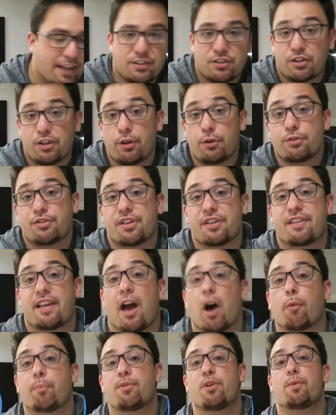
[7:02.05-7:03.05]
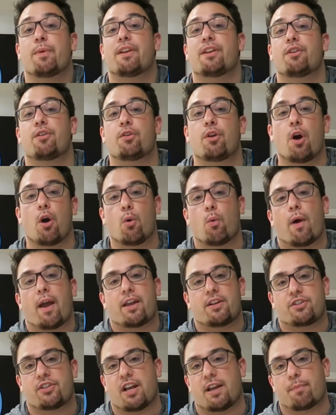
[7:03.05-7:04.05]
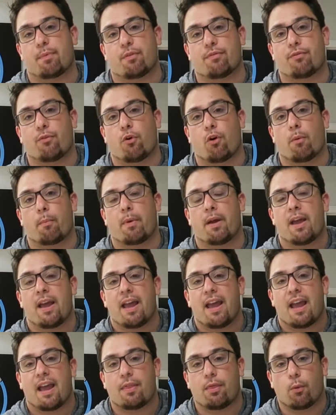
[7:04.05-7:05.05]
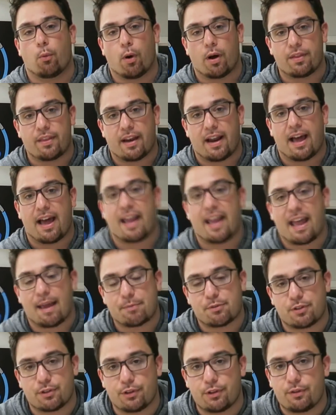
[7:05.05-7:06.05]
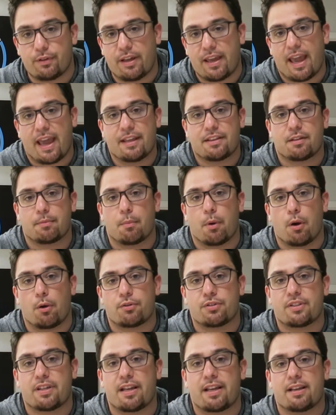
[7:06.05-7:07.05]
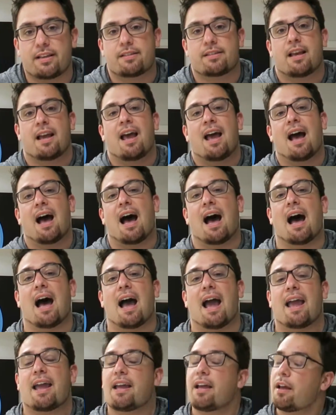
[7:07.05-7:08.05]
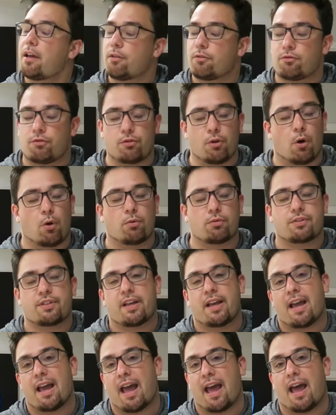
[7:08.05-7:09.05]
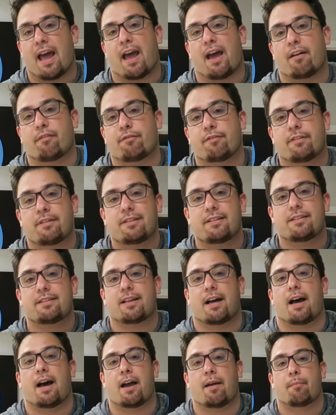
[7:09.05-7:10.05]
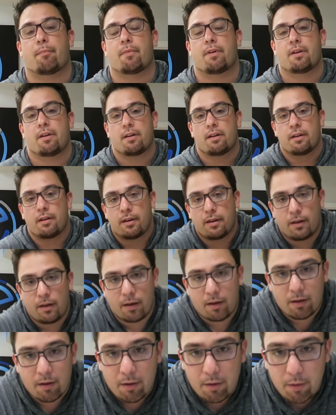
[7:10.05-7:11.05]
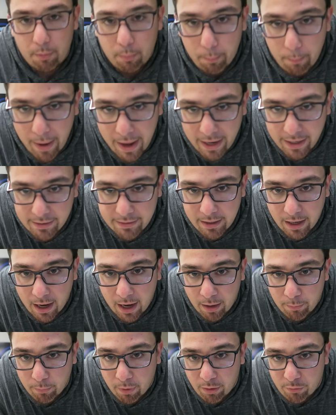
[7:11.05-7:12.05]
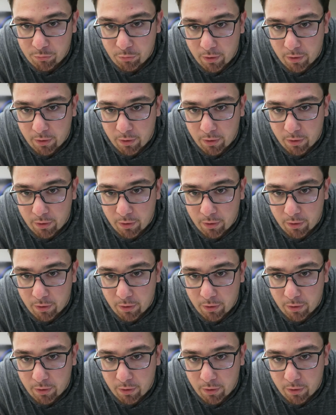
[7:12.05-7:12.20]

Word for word: Excuses help you in no way, shape, or form. And the one that I absolutely hate the most is I don't have time. Make time, my